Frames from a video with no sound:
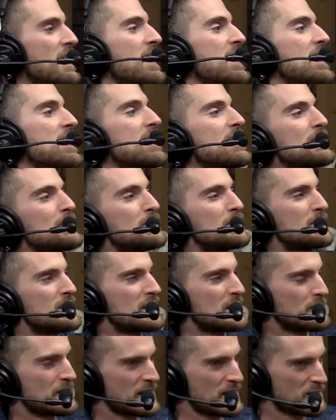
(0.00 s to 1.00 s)
and
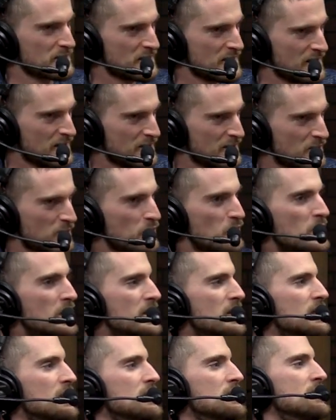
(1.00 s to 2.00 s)
think about
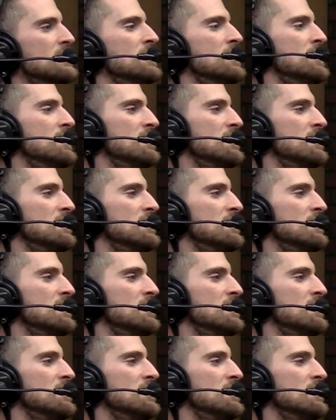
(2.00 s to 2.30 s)
wind